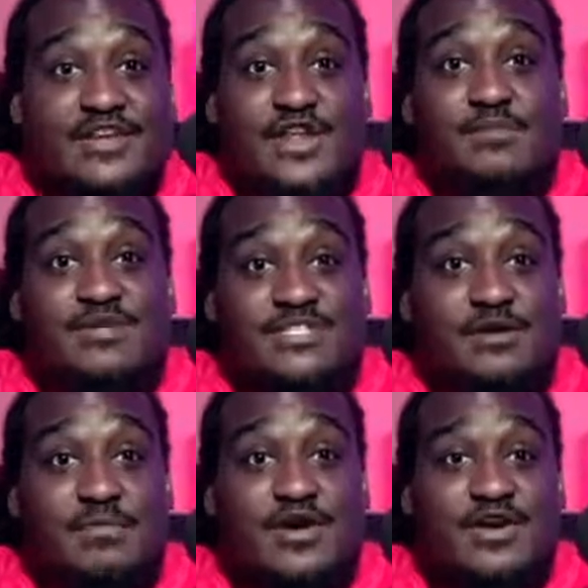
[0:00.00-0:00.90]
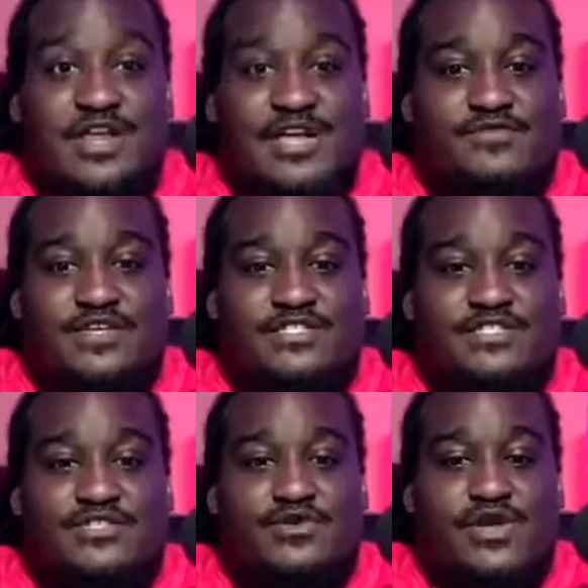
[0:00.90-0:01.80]
the numbers in America, like for instance,
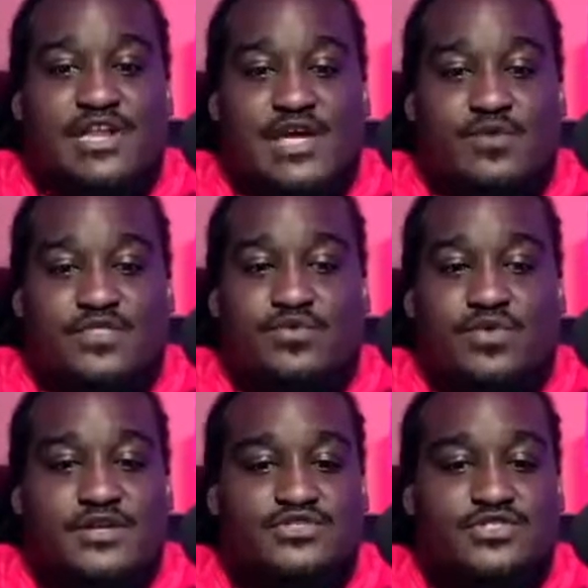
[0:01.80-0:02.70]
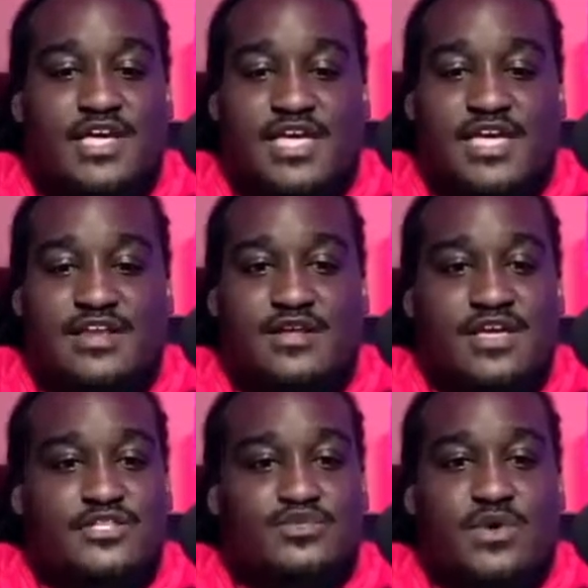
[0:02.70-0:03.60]
there's only like
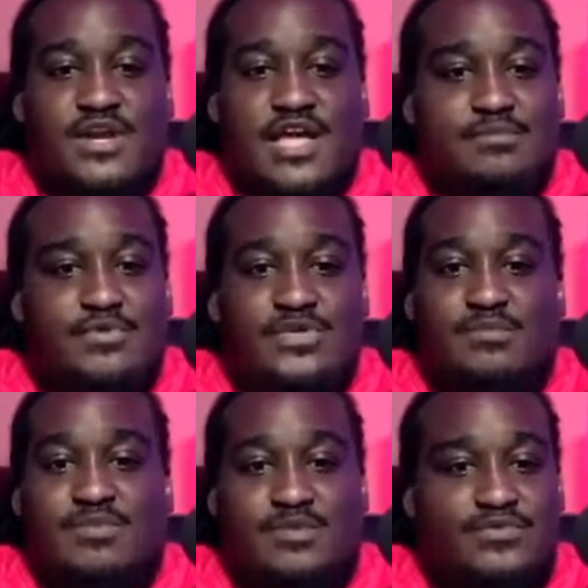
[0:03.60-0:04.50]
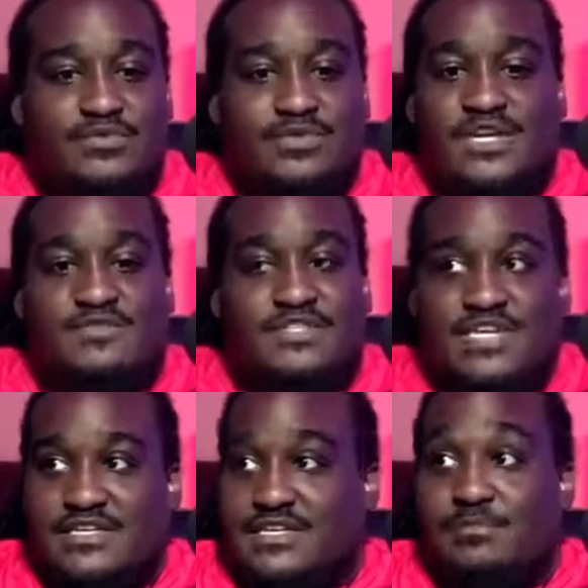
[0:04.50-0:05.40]
329 million people, give or
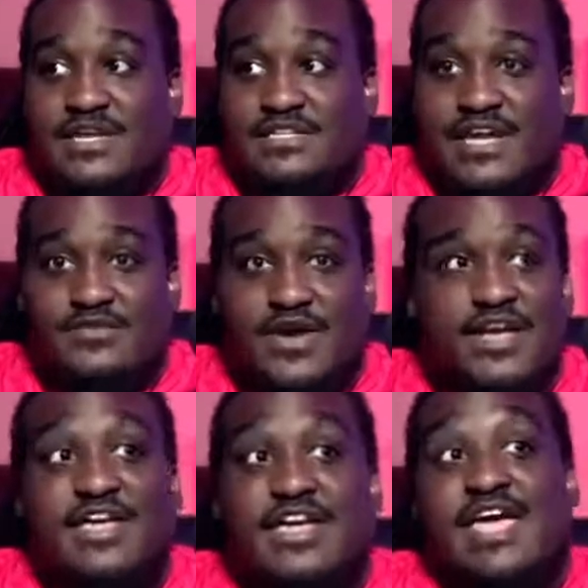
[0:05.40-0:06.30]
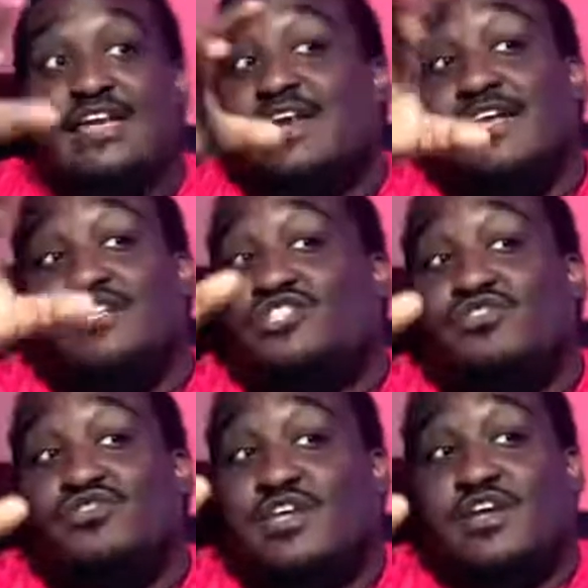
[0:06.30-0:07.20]
take, something like that, right? In
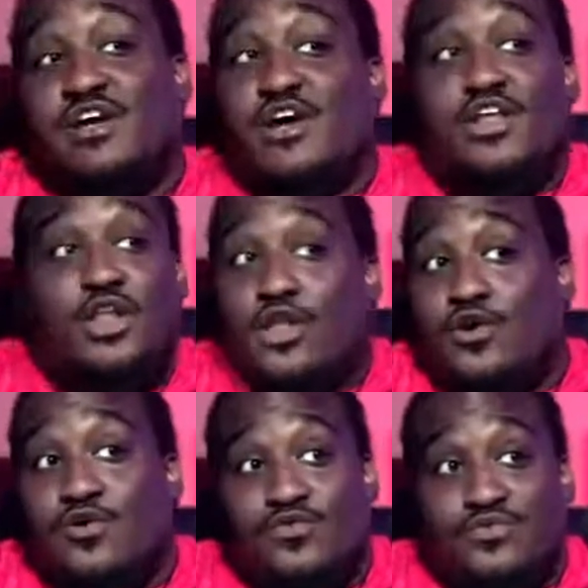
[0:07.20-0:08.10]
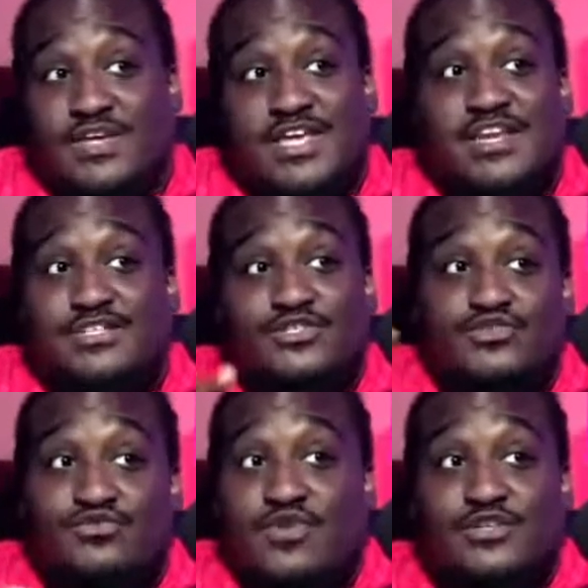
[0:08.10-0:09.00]
Nigeria alone, it is
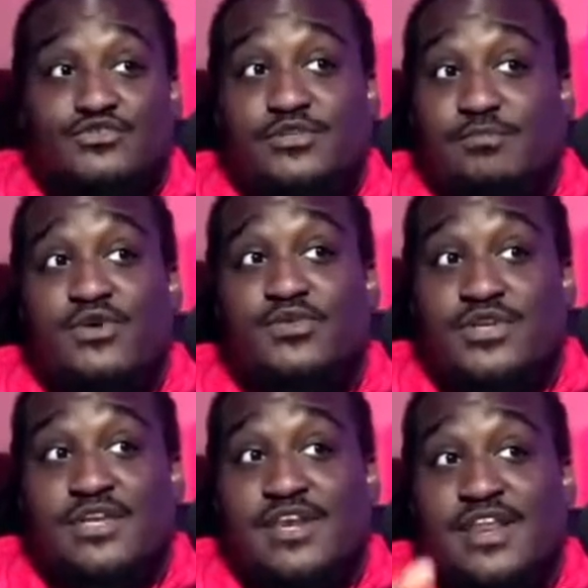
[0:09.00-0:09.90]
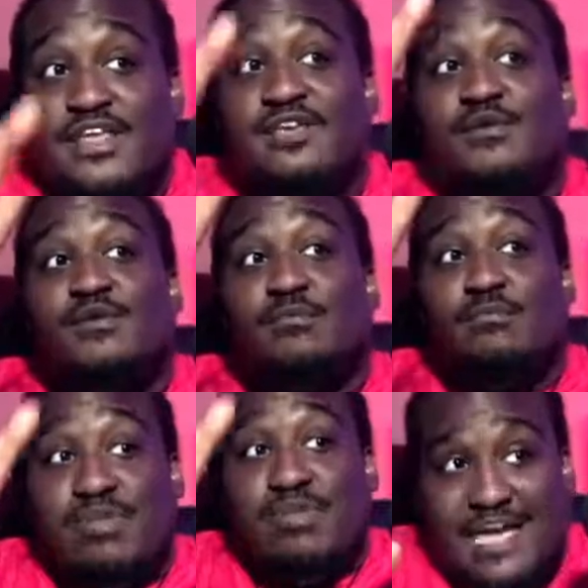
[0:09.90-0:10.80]
200 million
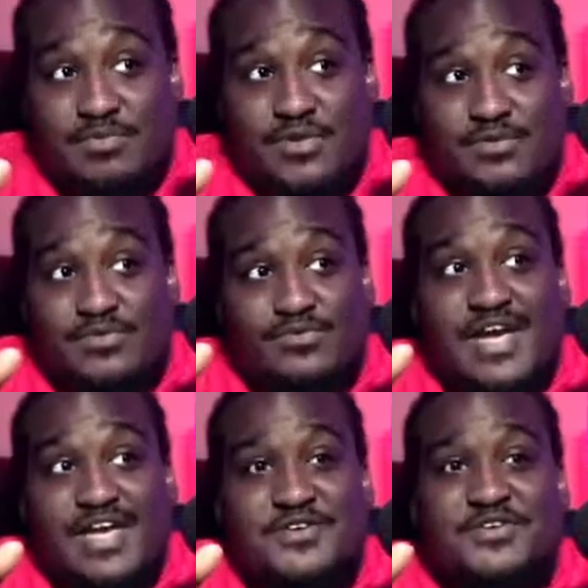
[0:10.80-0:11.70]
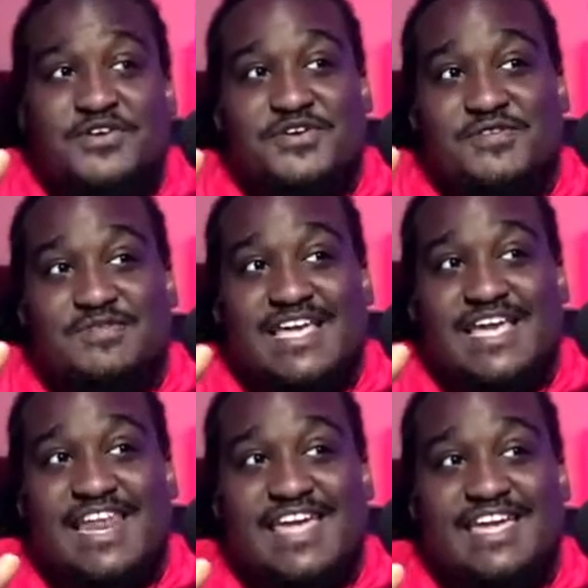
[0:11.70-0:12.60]
Black people, right? You know what I'm
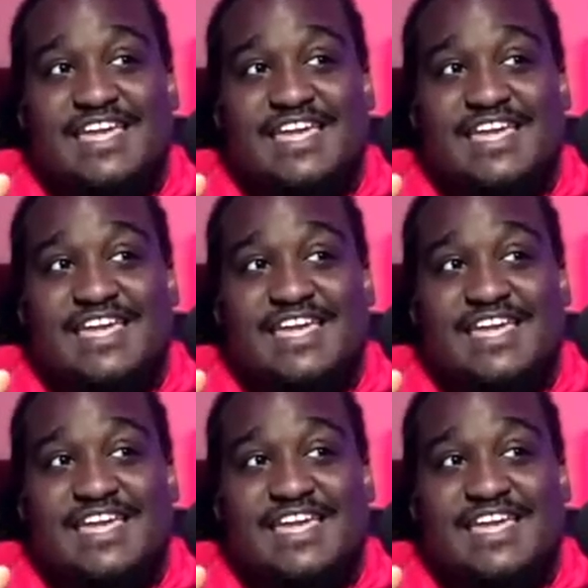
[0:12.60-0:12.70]
saying? Like,